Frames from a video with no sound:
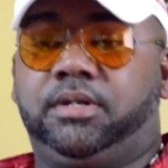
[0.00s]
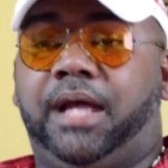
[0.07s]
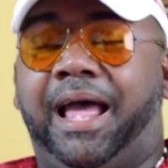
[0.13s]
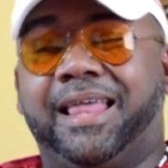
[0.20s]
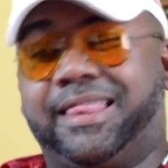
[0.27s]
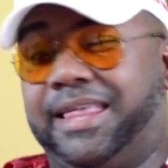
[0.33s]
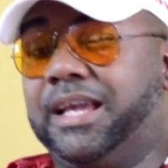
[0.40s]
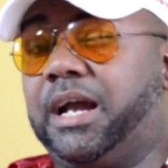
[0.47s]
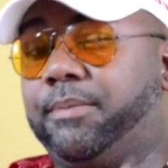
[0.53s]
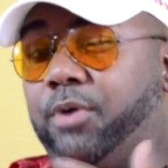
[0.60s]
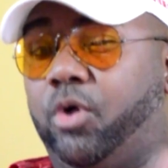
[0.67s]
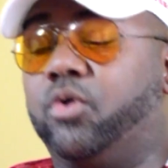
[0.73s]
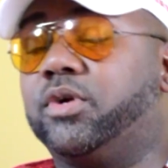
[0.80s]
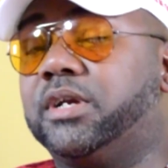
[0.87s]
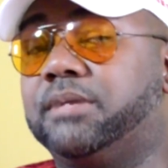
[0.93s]
I think I'm
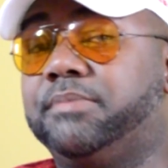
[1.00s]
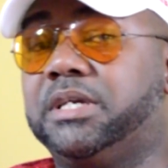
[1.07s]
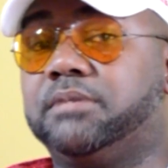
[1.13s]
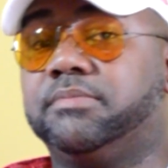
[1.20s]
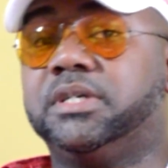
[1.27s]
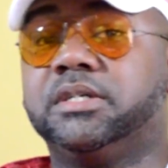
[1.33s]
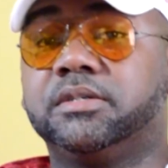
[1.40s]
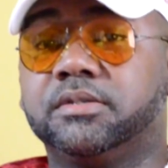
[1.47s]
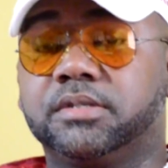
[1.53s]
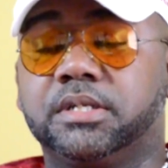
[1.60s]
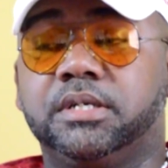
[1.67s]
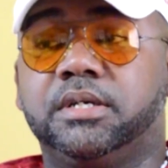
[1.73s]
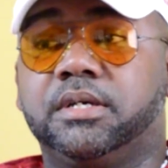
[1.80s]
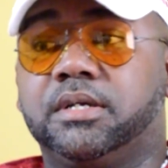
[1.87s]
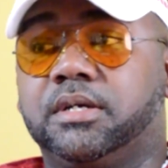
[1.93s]
older than Meek Mills,
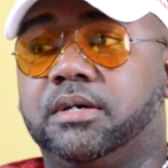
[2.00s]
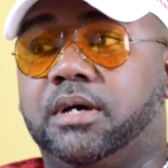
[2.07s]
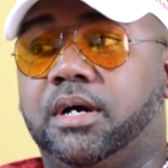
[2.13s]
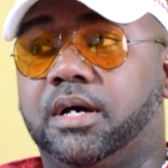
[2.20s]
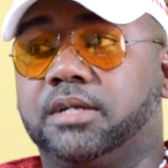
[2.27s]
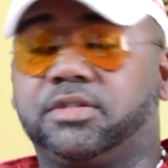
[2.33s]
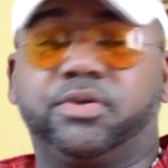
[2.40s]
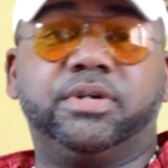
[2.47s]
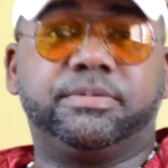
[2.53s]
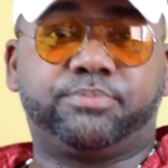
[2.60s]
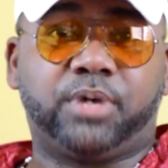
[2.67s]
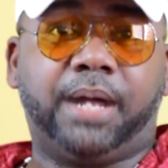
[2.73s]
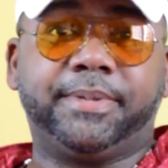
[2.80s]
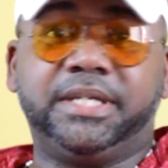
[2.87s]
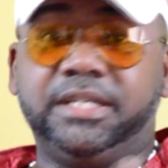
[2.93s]
uh, so it's
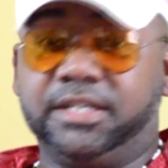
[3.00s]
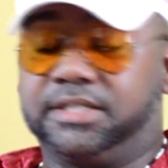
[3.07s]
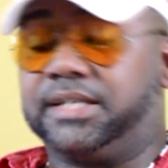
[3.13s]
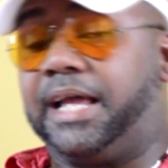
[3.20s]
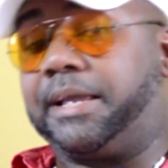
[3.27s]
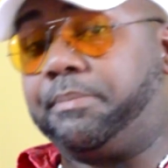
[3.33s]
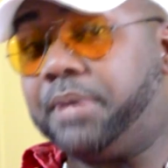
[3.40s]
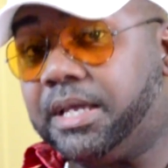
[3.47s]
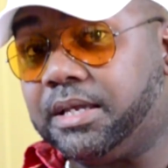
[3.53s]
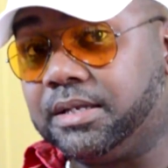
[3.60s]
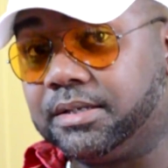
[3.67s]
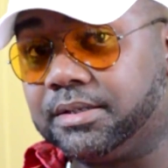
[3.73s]
probably he looks like me.